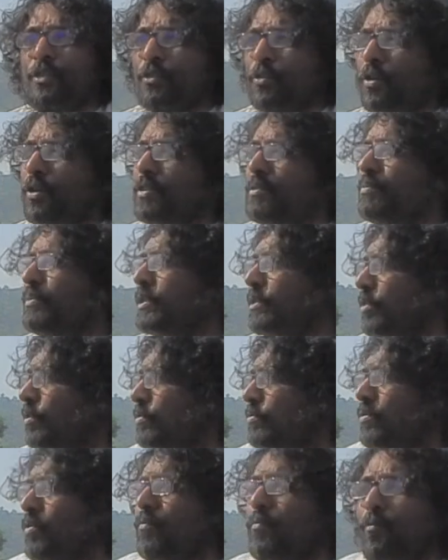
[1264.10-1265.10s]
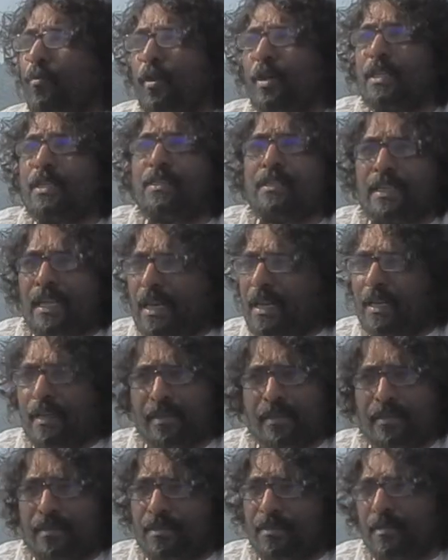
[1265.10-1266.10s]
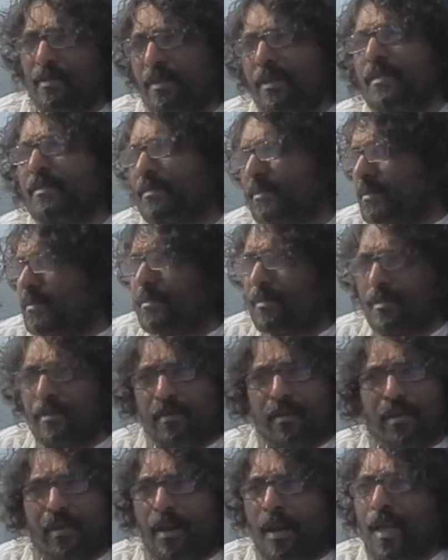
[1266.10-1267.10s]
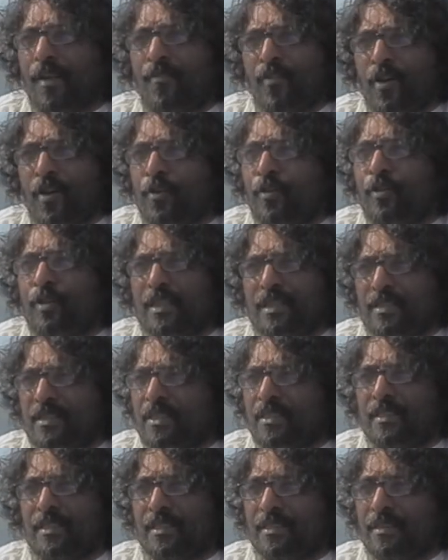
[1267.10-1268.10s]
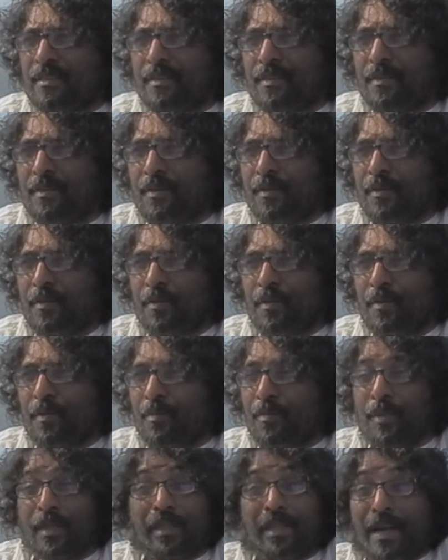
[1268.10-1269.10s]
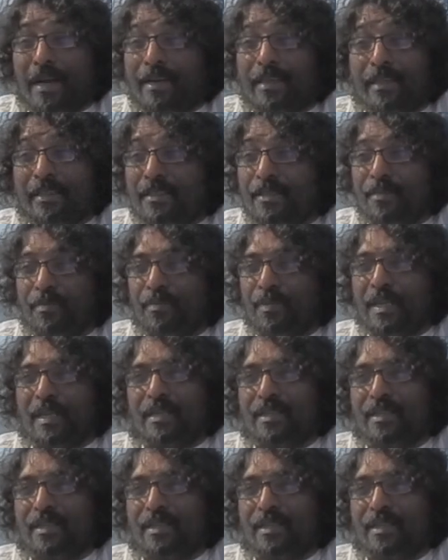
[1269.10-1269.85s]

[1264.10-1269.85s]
a choice because of what is selling. It's livelihood decision. But that doesn't